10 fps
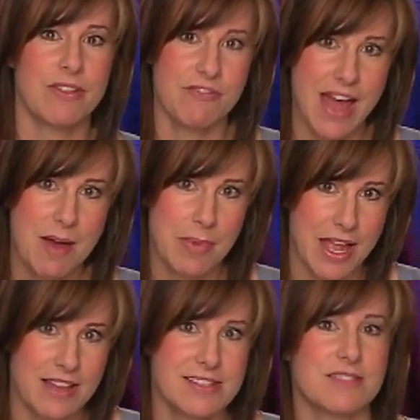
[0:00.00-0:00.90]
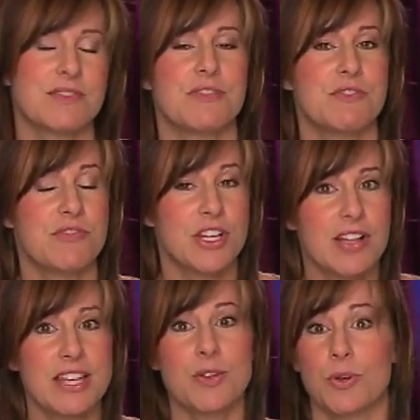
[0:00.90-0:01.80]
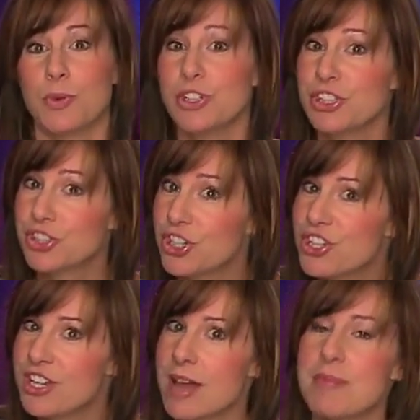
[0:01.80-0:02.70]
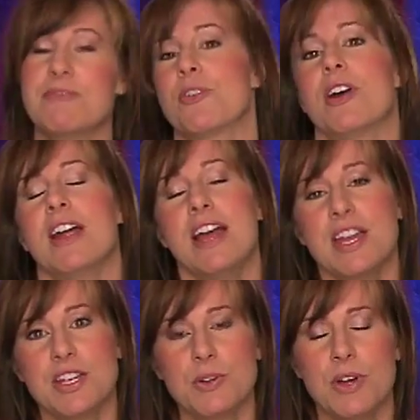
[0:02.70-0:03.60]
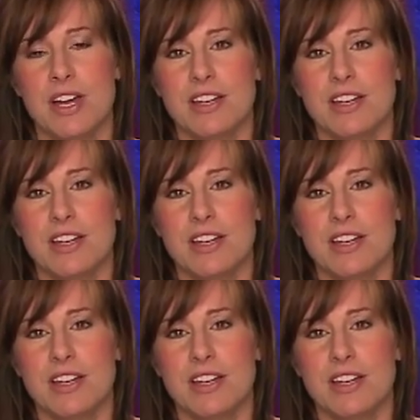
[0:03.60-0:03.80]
on the fat pants and if you feel like you were really good the night before you